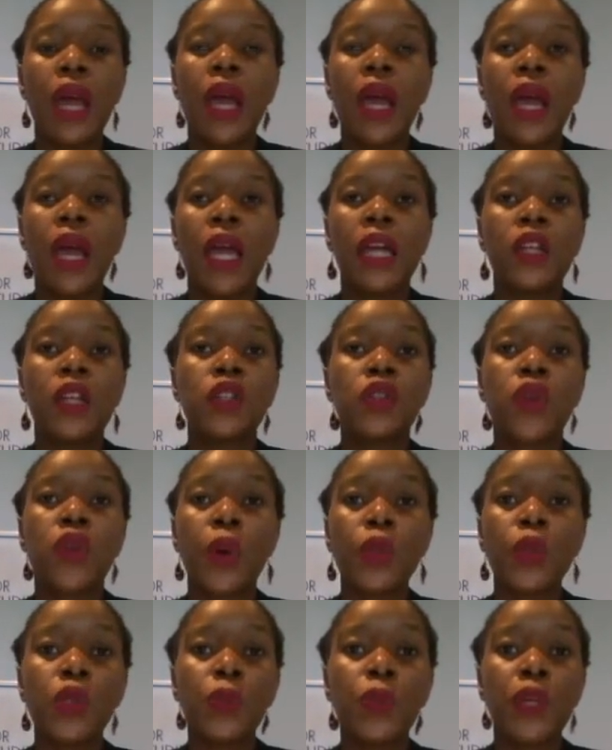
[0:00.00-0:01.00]
It is
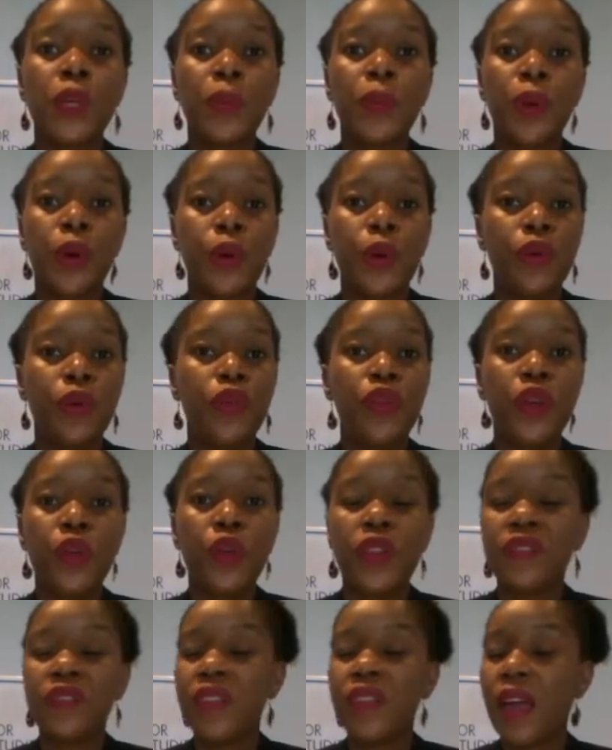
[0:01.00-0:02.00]
those people who feel
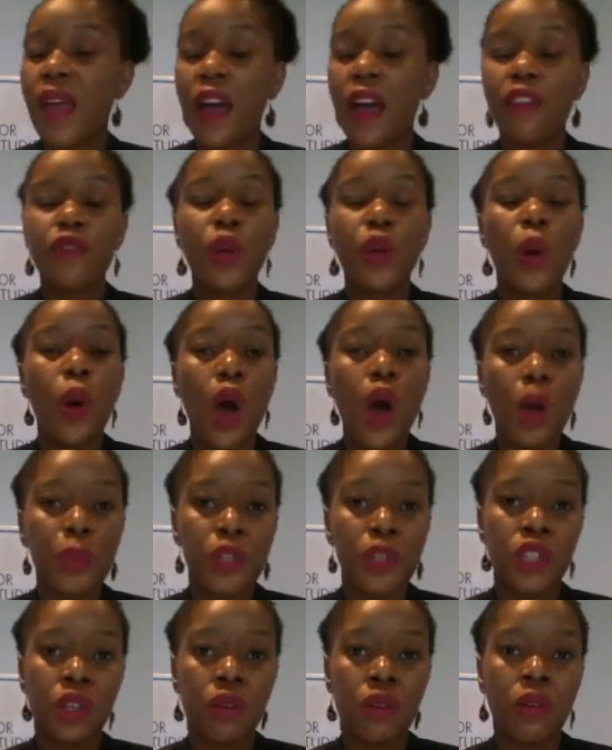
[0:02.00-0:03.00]
that they have no
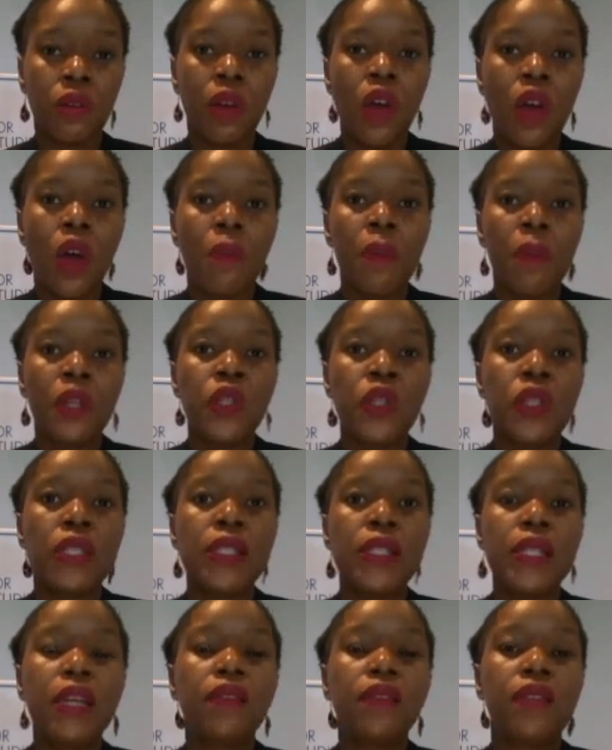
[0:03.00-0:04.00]
option but to
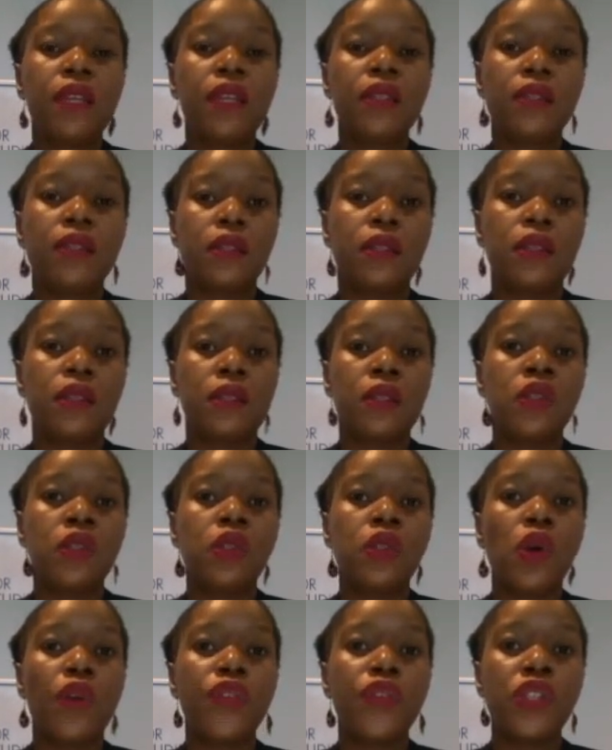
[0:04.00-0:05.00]
seek the
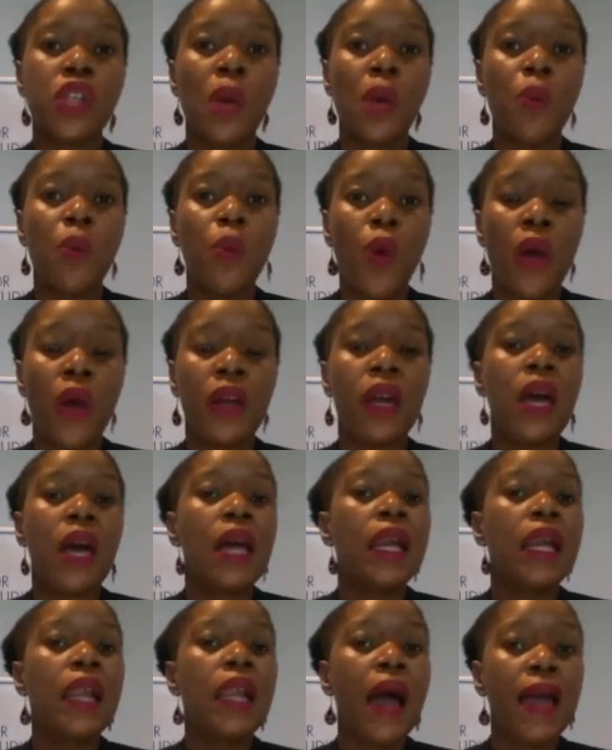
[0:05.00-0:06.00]
assistance of someone
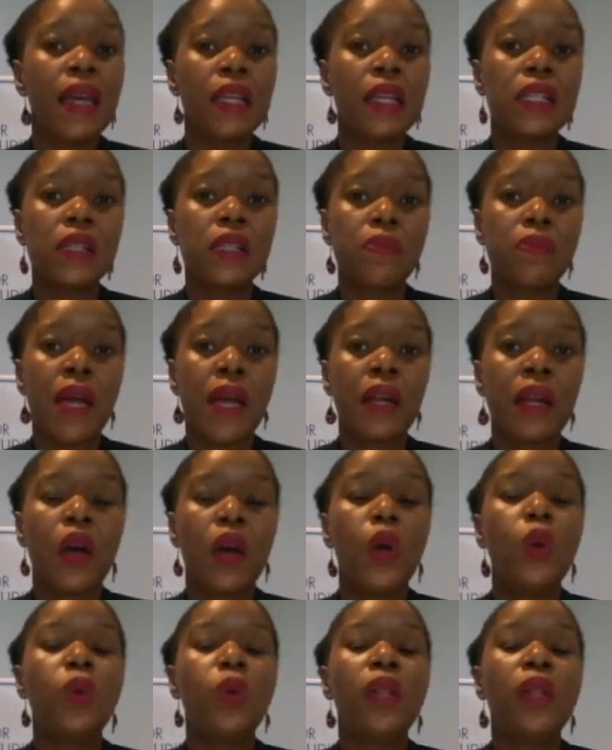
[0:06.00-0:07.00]
like a smuggler
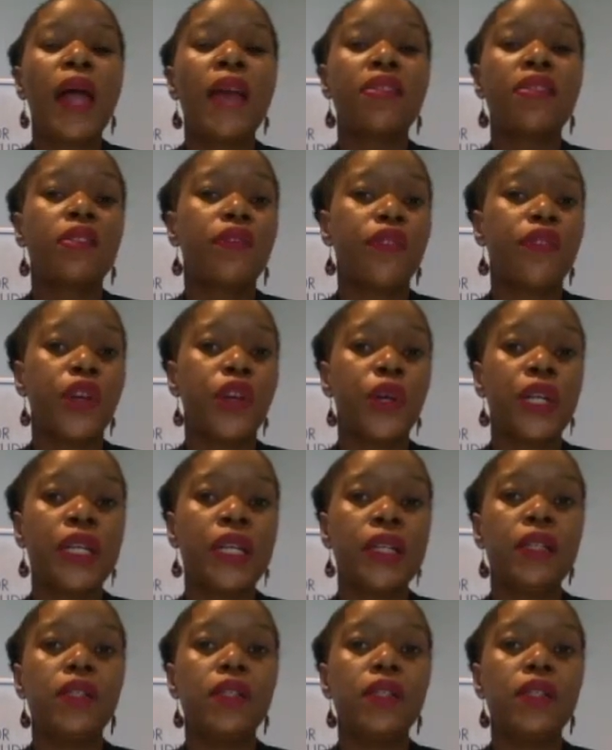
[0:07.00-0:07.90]
who will at the very least